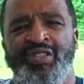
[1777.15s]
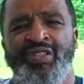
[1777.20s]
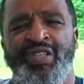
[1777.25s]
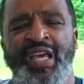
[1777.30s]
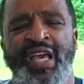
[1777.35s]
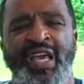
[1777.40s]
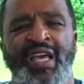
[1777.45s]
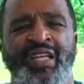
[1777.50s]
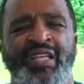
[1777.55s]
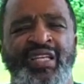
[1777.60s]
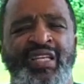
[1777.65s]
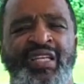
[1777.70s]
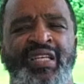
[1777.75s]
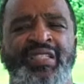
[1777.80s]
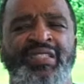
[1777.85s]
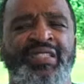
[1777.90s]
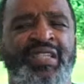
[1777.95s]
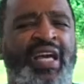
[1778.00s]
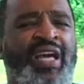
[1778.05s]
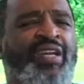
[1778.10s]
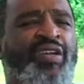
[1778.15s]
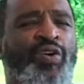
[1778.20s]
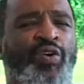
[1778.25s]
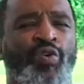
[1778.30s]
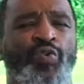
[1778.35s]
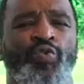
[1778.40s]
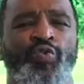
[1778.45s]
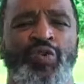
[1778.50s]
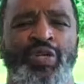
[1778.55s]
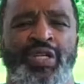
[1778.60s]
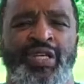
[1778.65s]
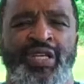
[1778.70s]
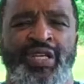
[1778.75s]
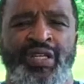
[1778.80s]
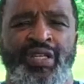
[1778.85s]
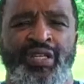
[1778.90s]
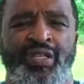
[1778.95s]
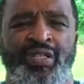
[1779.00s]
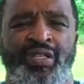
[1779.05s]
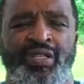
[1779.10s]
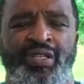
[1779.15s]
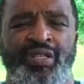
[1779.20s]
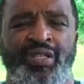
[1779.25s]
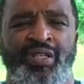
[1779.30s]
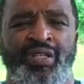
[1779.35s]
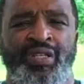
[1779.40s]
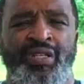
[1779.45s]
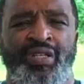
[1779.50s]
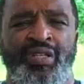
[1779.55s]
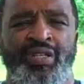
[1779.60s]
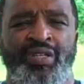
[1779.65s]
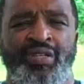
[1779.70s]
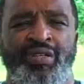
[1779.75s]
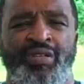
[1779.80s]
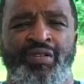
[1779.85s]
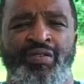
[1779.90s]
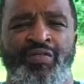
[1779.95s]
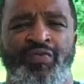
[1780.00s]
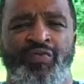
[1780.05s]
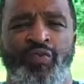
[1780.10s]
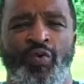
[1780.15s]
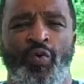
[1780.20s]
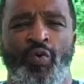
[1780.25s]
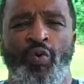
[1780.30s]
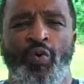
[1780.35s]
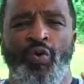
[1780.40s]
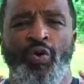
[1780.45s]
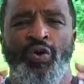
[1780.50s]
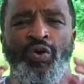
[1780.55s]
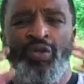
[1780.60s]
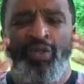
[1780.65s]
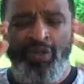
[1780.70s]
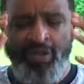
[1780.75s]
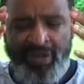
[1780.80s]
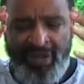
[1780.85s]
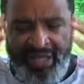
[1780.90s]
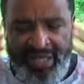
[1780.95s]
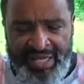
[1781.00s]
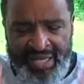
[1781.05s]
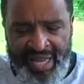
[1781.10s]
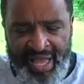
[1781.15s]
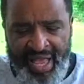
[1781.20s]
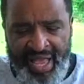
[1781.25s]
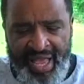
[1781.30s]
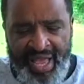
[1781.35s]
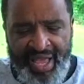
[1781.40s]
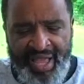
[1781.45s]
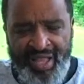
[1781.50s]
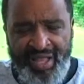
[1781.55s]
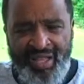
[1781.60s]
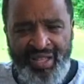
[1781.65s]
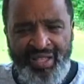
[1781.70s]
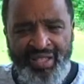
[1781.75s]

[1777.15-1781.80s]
that is not only for today,